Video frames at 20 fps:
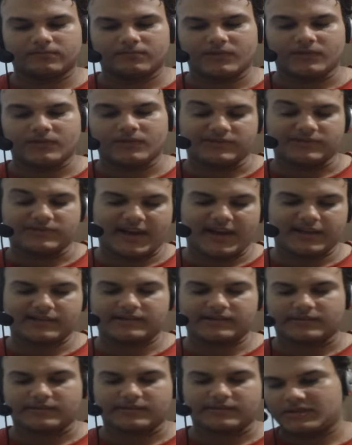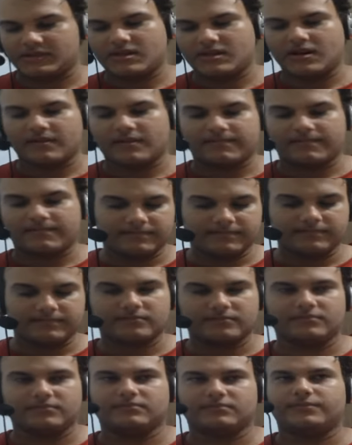It was fast. It was not
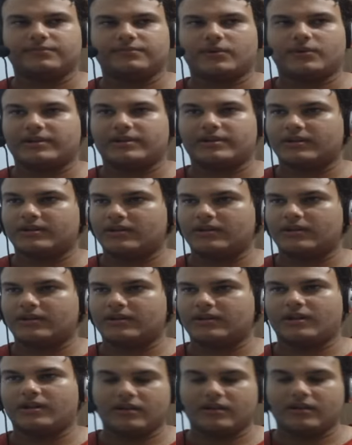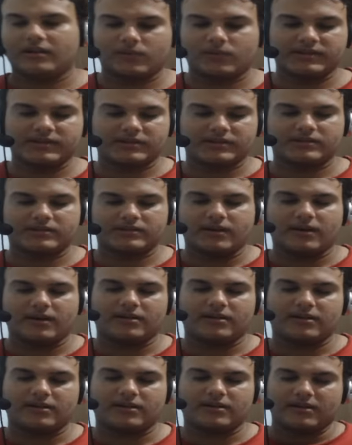boring, and it was
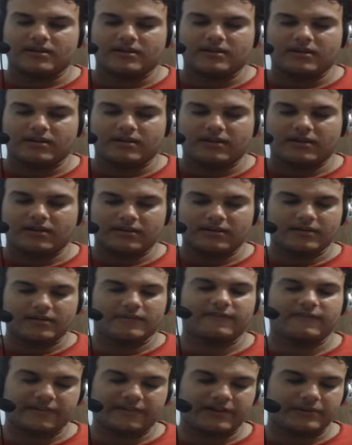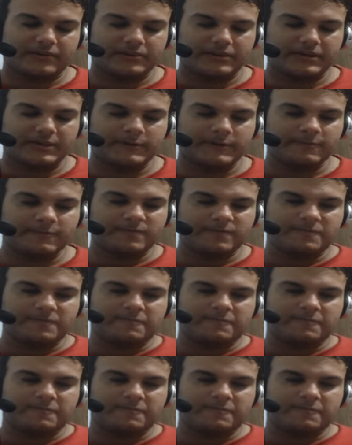done in a very